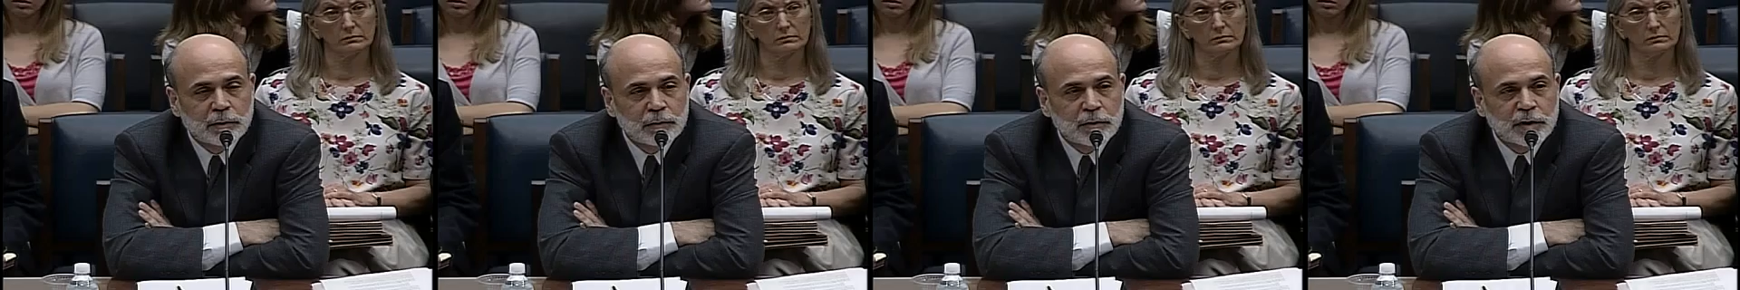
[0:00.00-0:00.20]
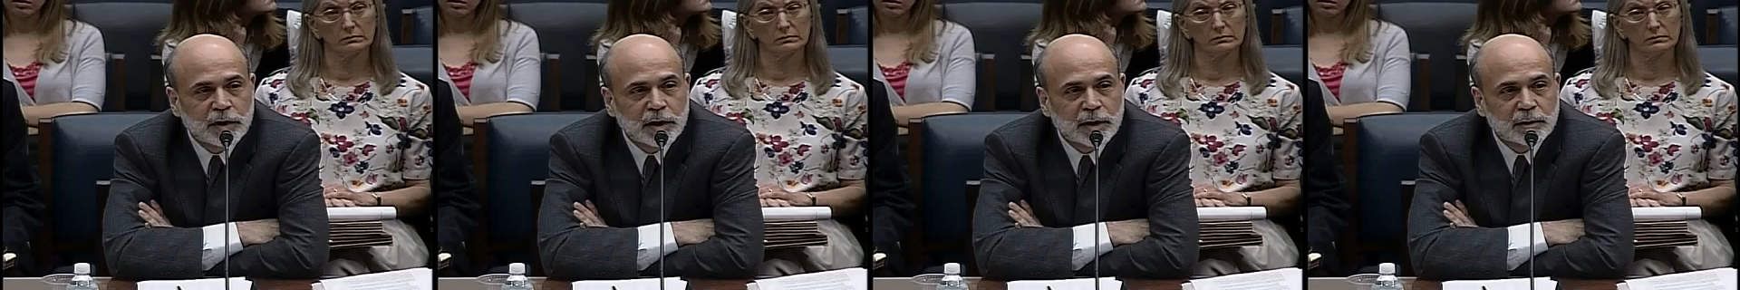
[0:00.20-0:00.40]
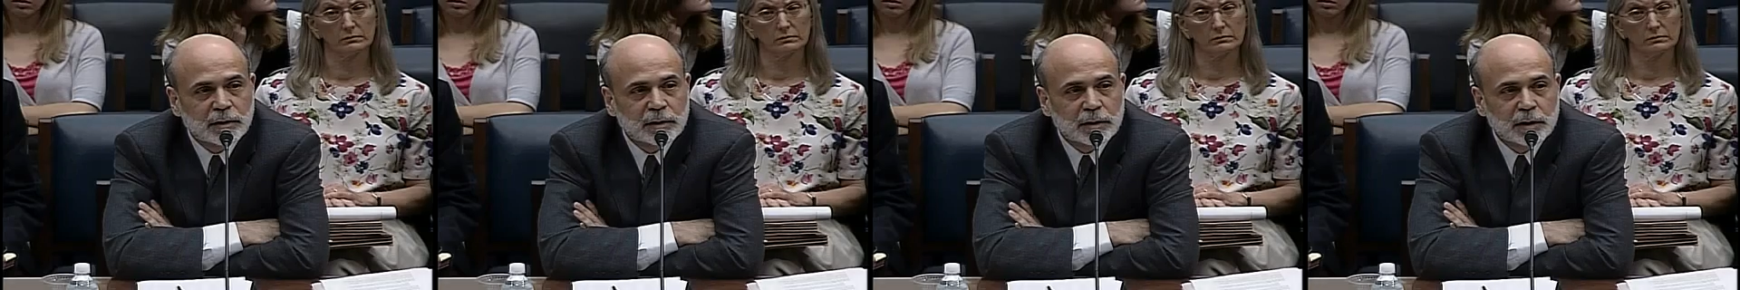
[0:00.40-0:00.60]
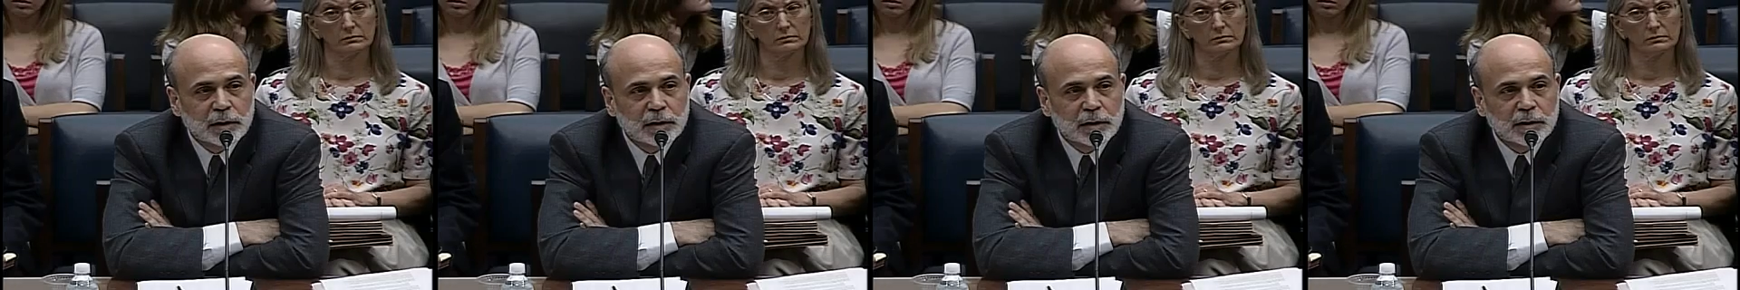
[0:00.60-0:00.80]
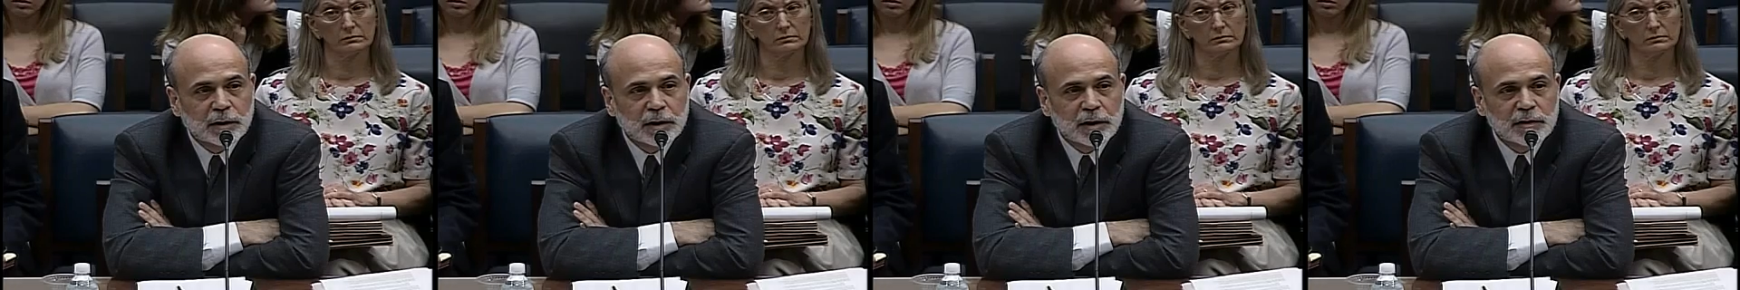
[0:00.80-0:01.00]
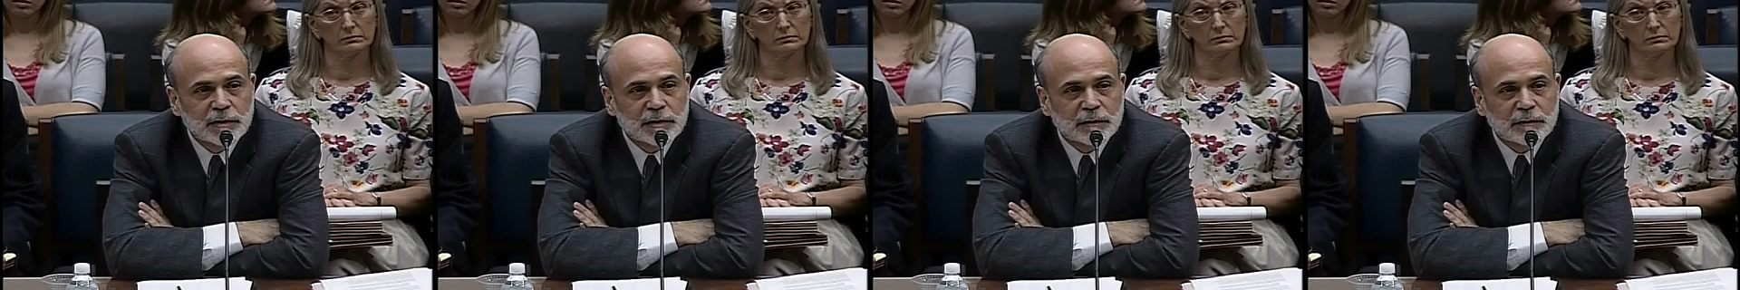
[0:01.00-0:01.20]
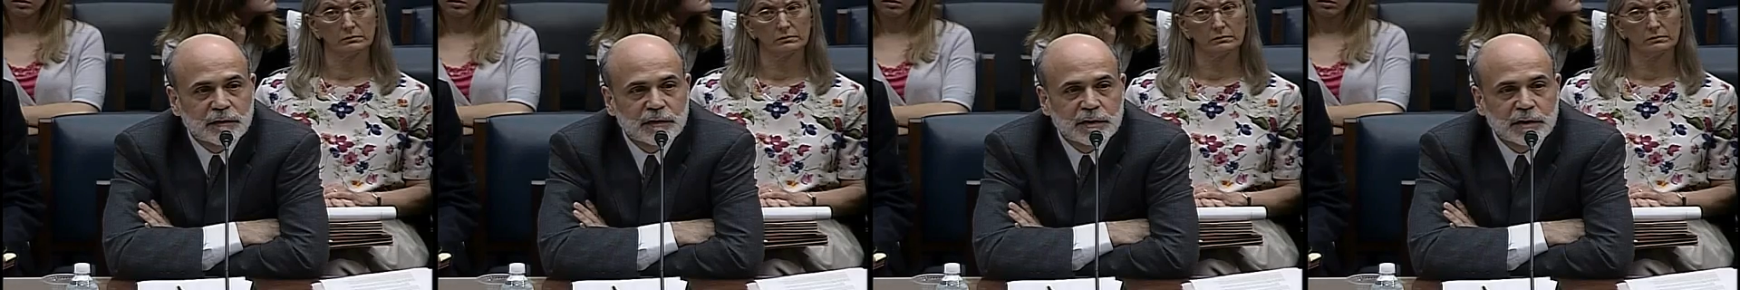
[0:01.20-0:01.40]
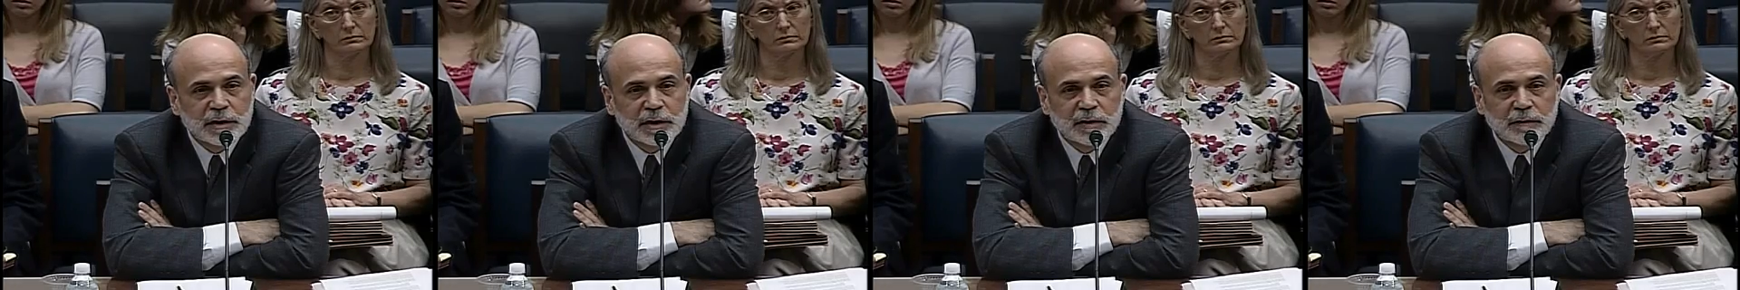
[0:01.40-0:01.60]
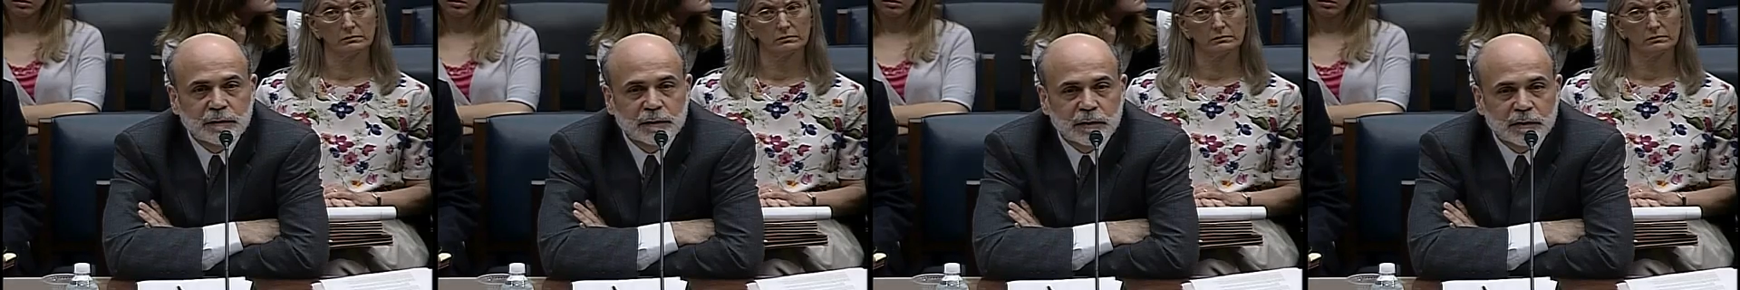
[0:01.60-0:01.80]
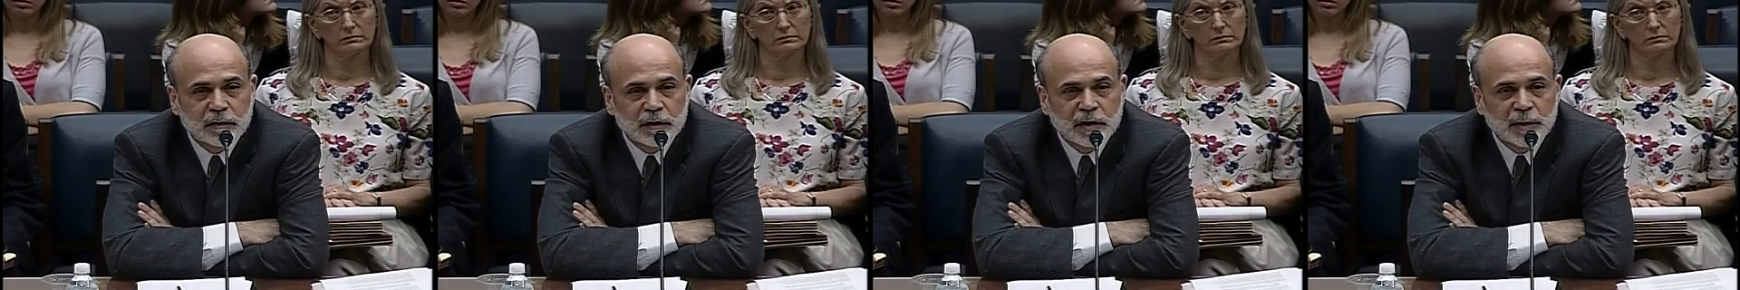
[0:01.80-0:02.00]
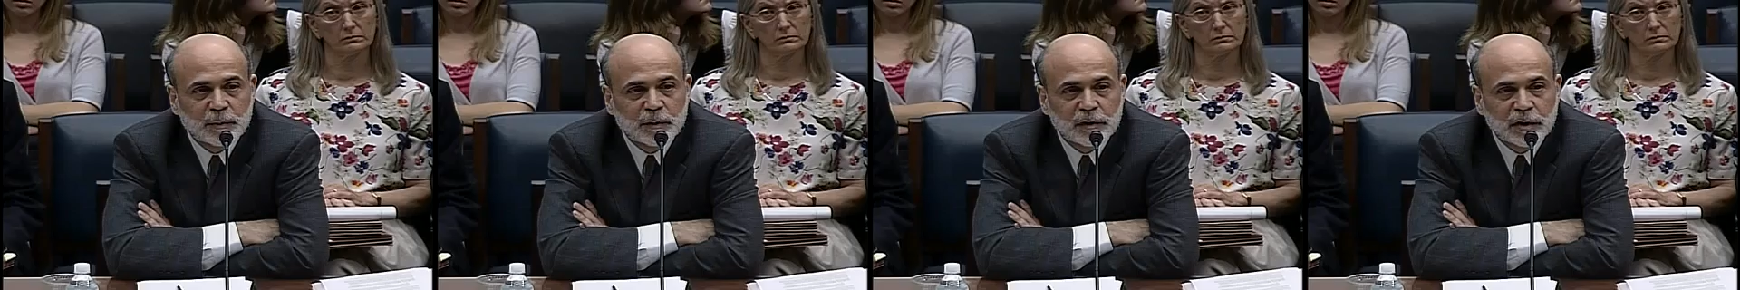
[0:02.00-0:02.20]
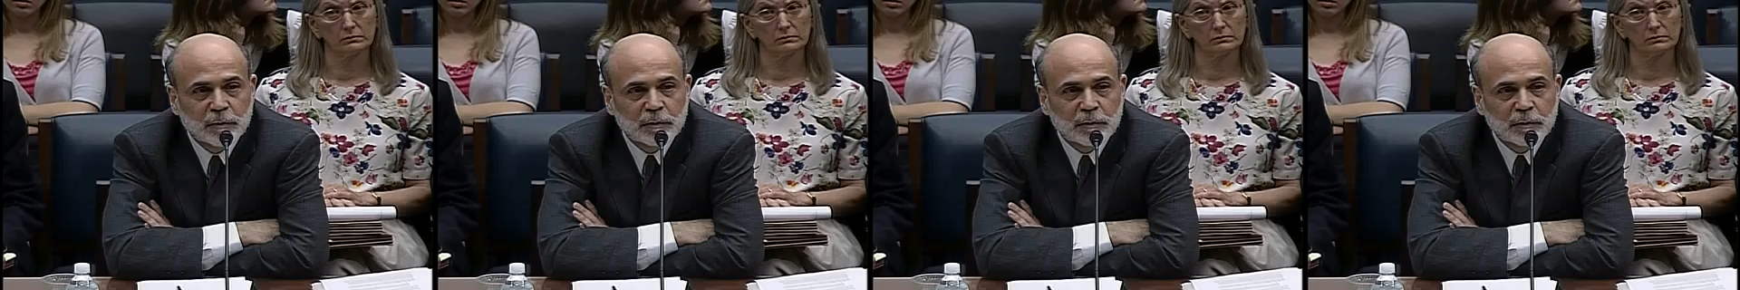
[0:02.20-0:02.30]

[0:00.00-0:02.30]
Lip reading: knew that in the case of Citi, for example,